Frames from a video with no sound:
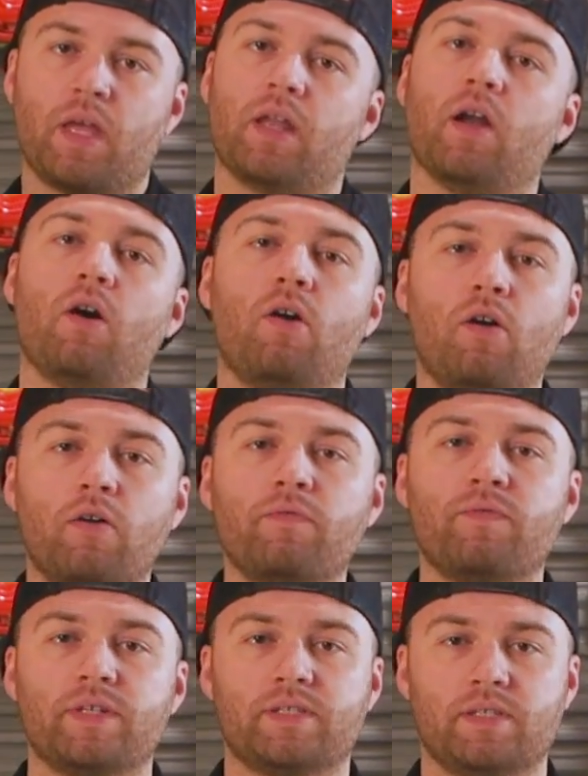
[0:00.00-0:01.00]
And it all
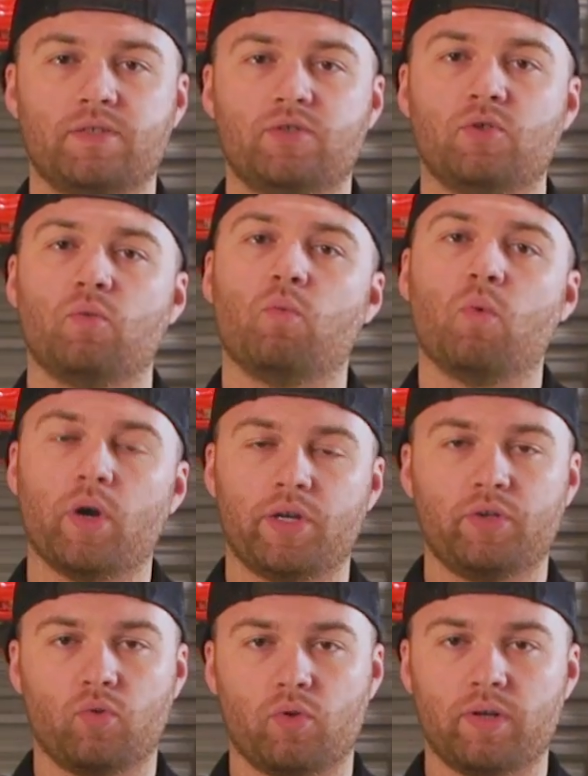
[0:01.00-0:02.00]
fits into
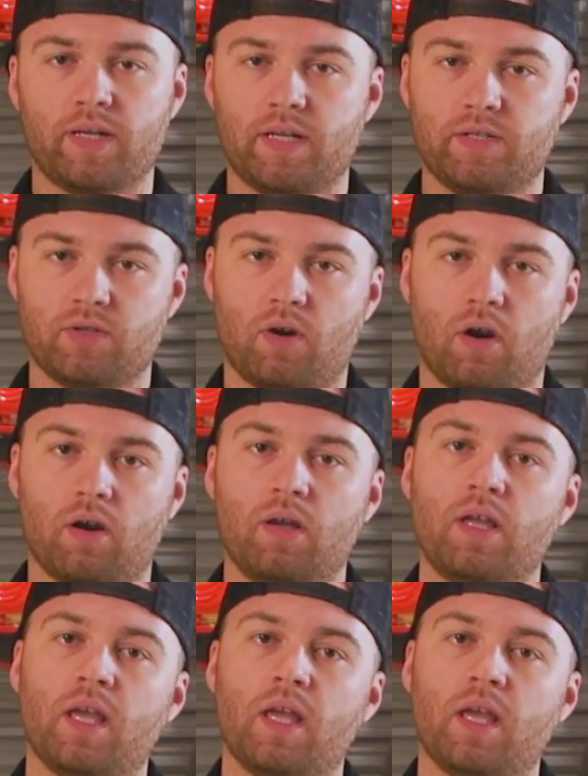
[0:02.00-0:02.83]
what your needs are.